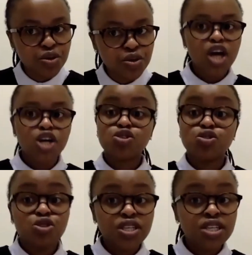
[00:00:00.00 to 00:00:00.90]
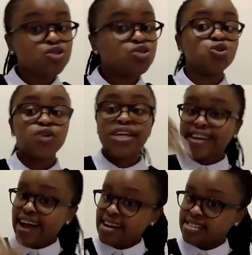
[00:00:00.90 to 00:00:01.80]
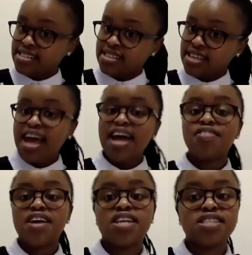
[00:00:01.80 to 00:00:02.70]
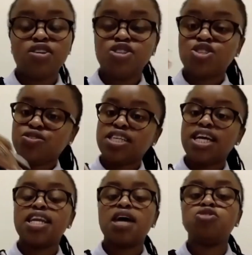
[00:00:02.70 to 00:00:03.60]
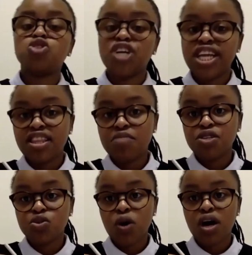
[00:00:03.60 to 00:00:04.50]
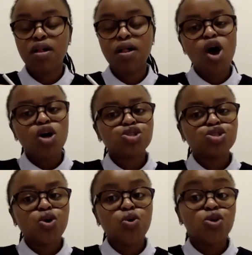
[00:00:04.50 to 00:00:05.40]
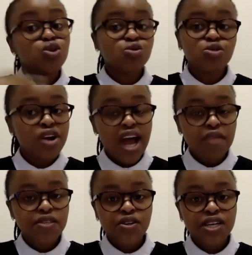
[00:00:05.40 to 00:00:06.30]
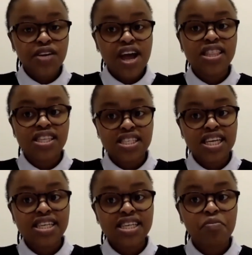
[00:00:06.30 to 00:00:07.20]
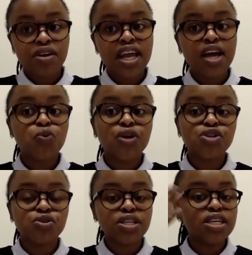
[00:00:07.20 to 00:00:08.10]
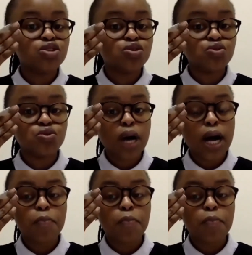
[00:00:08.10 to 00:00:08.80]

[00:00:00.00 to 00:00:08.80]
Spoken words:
you, so you need to join us. And that is how children end up joining them as well. So you're absolutely right, this does happen, and we do need to,